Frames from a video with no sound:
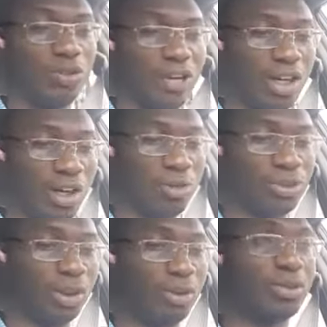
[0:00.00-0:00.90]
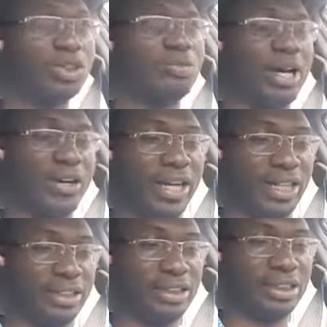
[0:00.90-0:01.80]
overcome some of those
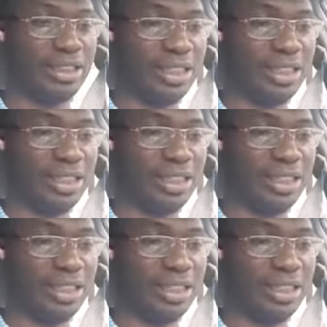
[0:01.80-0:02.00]
barriers